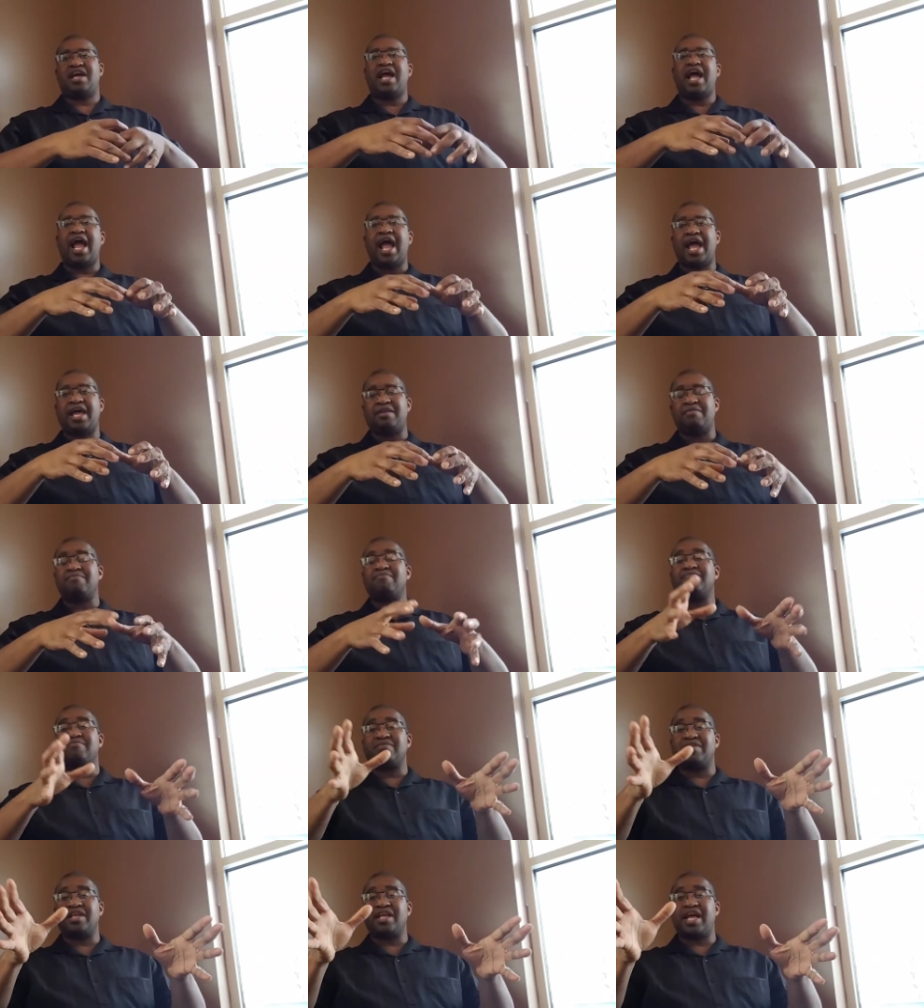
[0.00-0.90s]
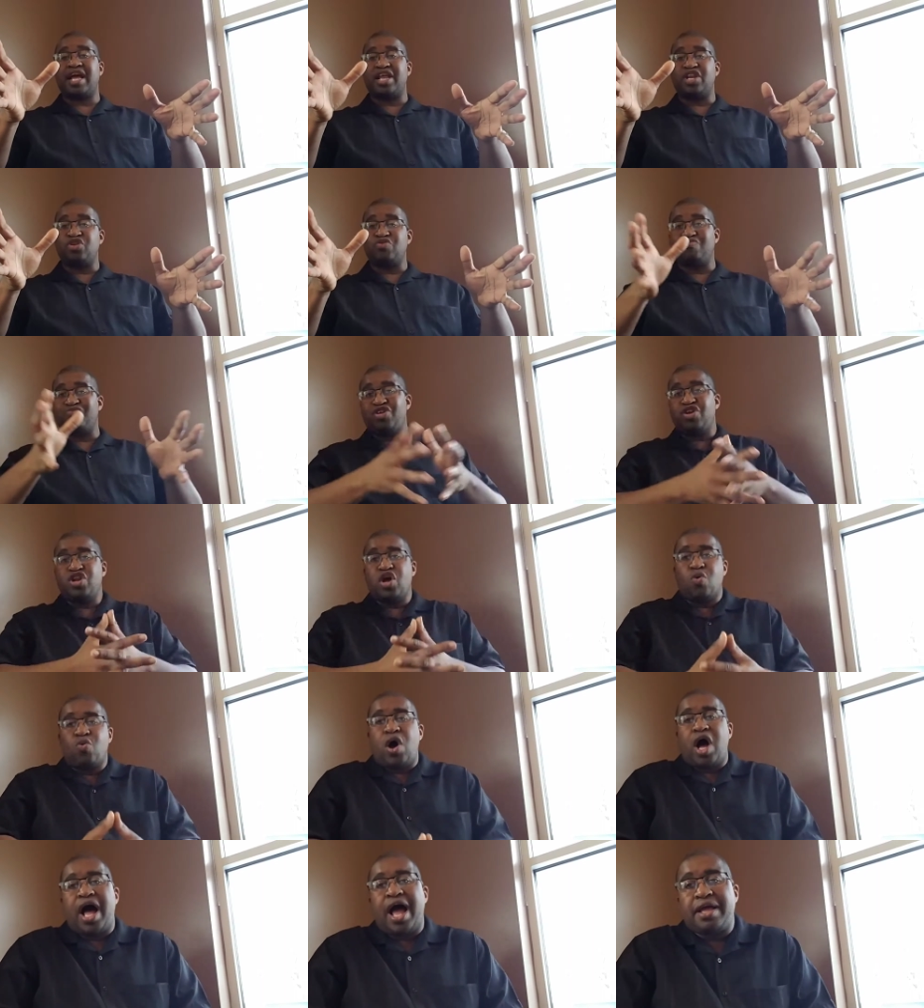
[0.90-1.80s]
And and you know
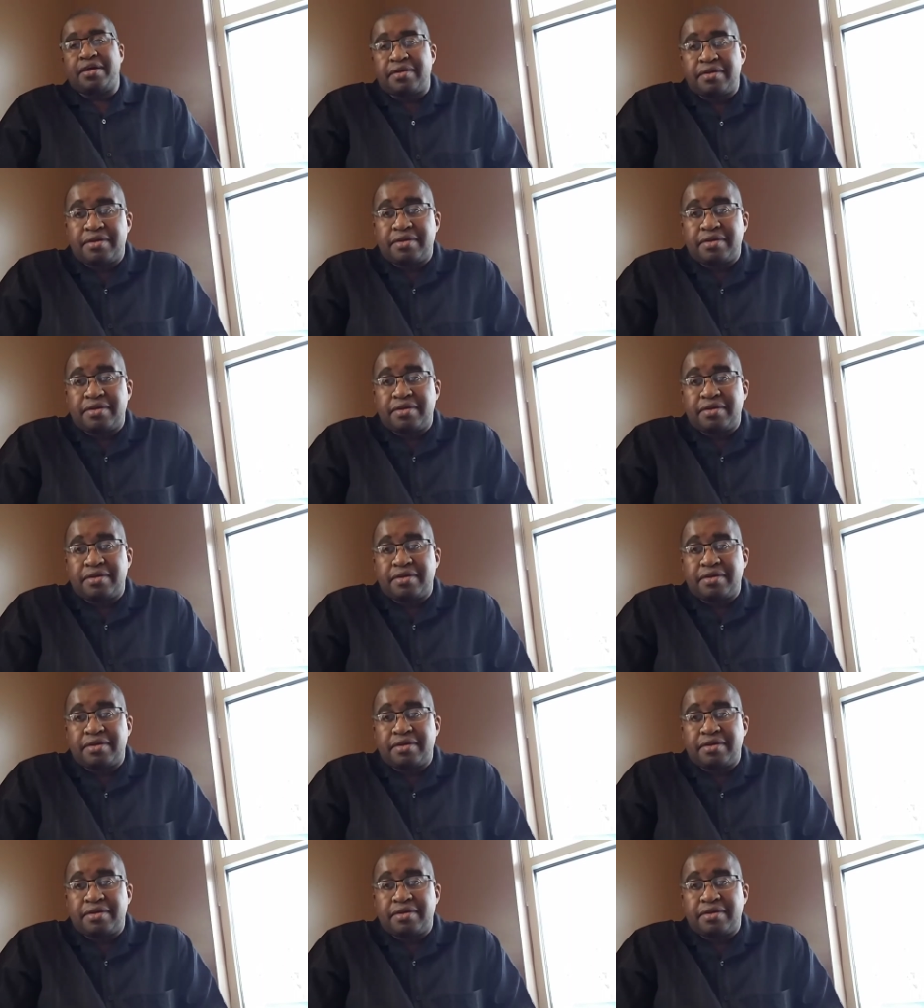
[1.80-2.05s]
why?